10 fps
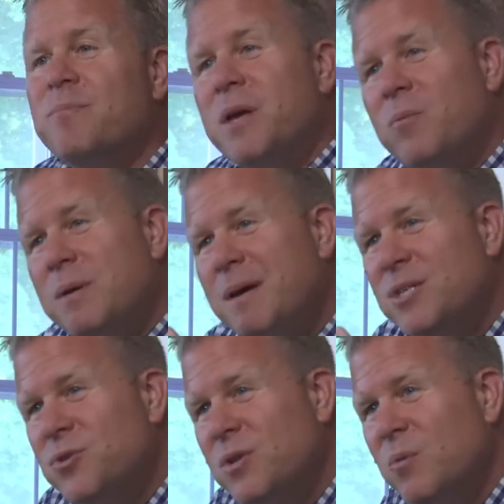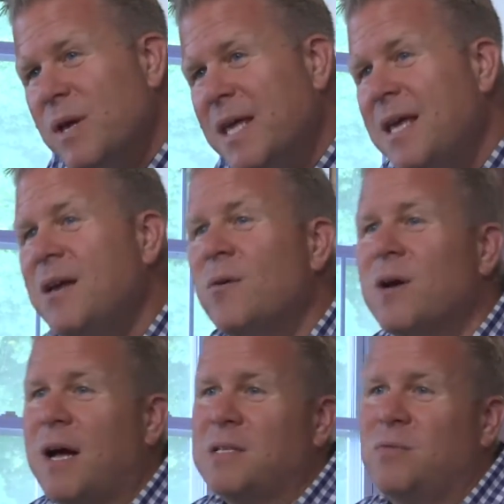that we make sure that we hear
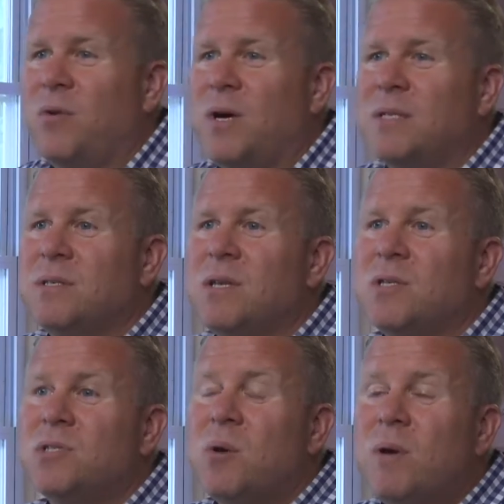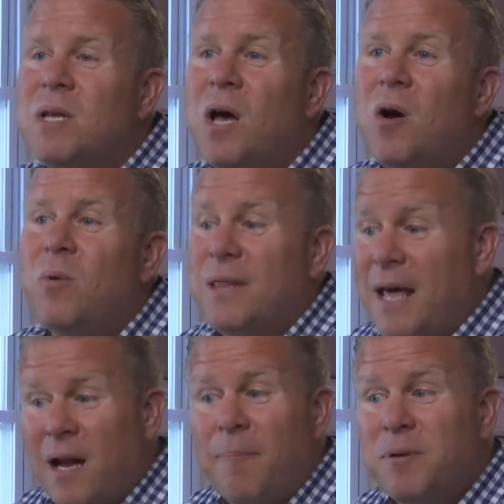God's voice so we know when
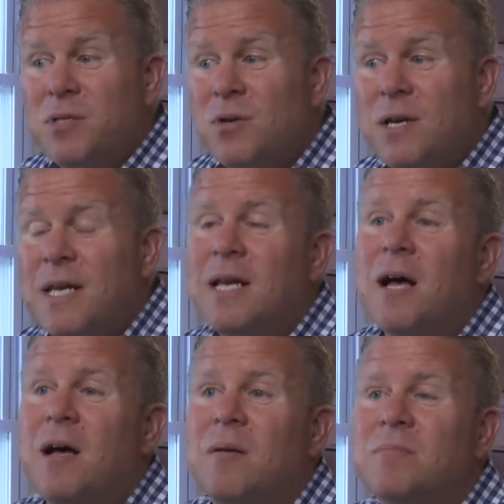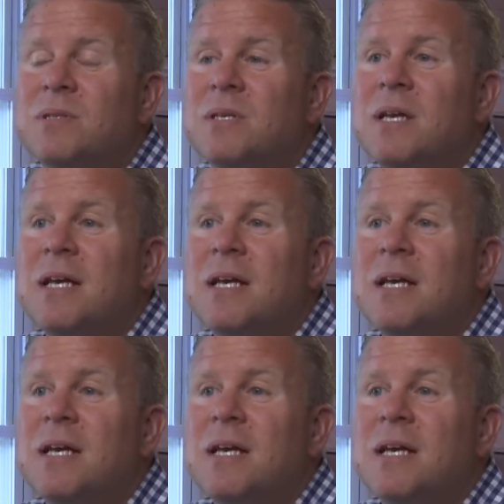that opportunity comes